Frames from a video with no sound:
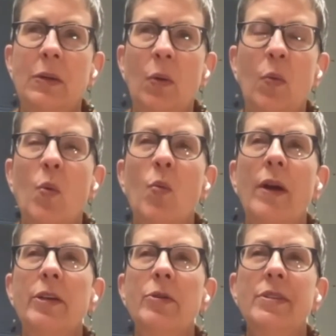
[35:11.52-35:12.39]

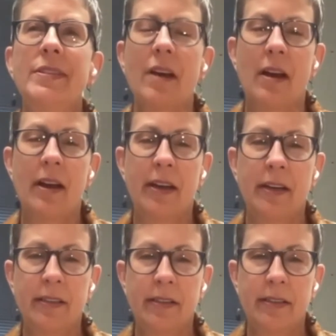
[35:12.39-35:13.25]
when you
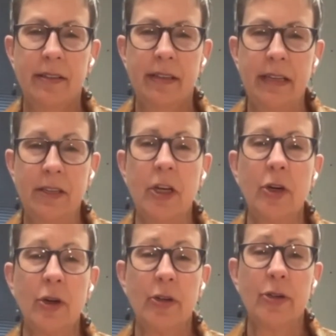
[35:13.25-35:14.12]
design
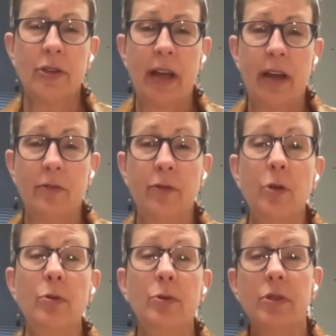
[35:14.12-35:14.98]
interiors and
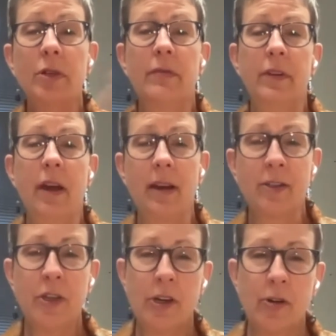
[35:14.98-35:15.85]
views of the
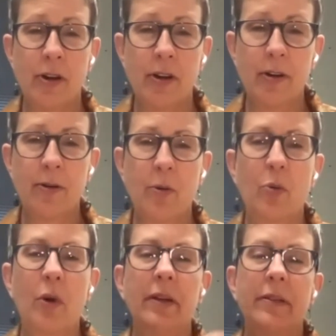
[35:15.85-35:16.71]
exterior
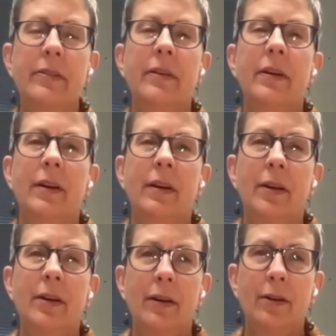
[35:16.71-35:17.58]
with
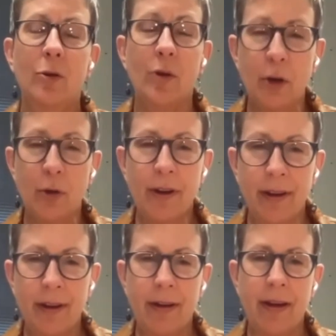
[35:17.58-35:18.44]

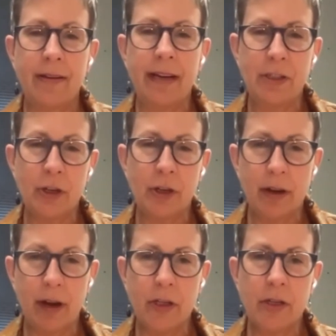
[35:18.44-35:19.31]
greenery and nature
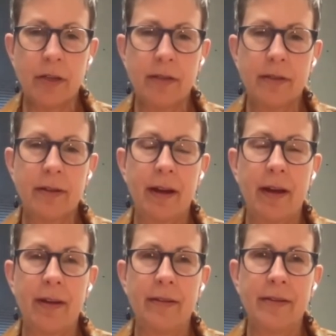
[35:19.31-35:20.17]
connection
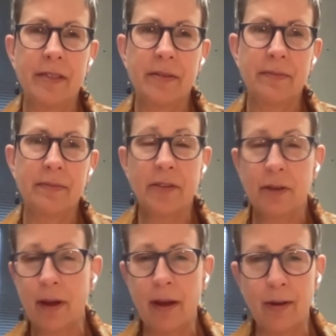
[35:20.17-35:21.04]
and
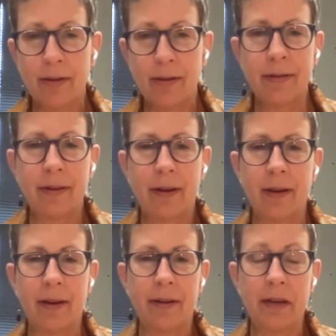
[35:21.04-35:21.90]
mental health
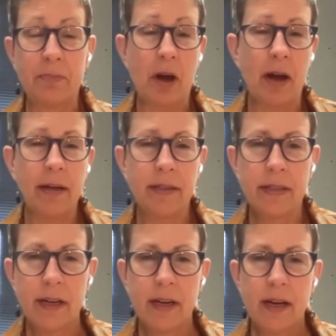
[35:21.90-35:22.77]
in mind,